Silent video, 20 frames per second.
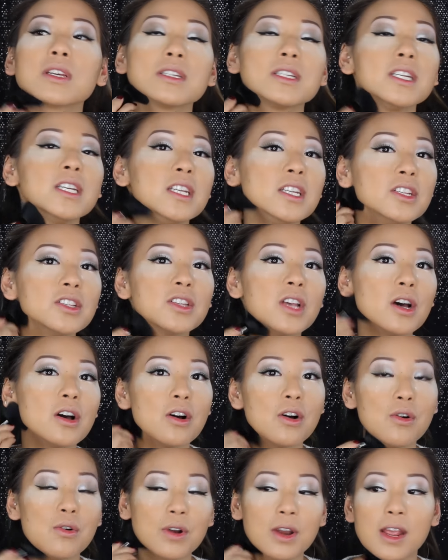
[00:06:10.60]

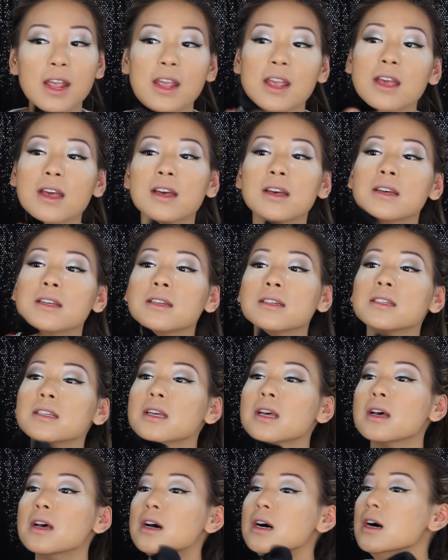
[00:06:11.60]
T-zone and
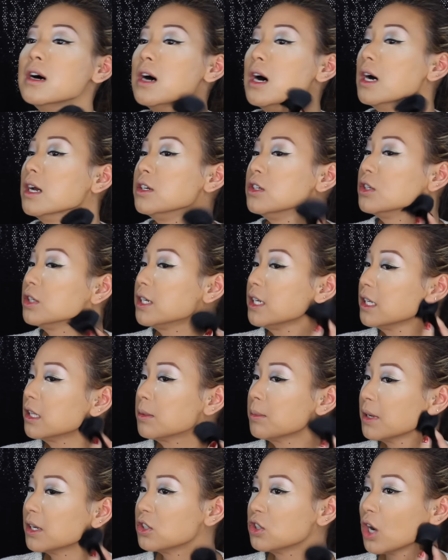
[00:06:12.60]

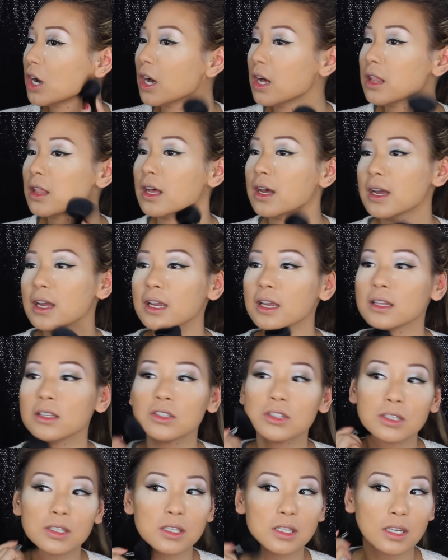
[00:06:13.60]
underneath my jawline
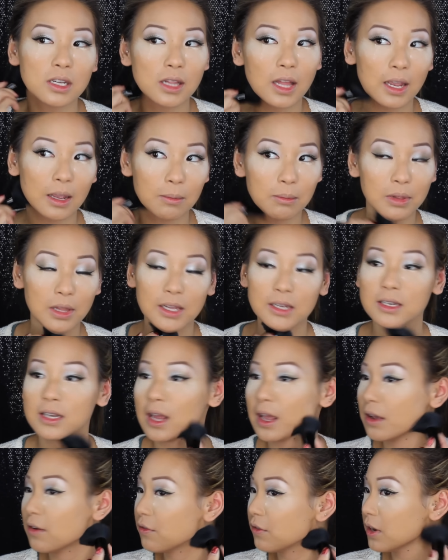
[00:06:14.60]
just to like blend
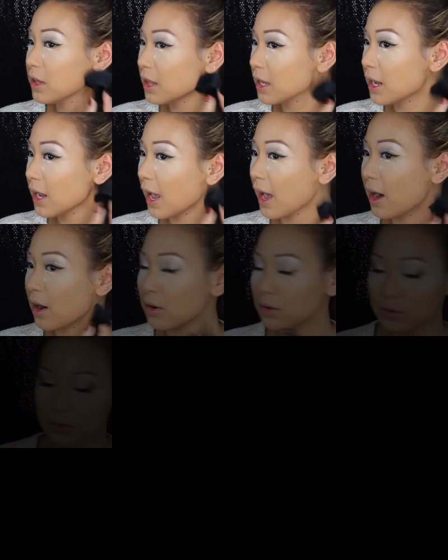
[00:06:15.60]
everything out.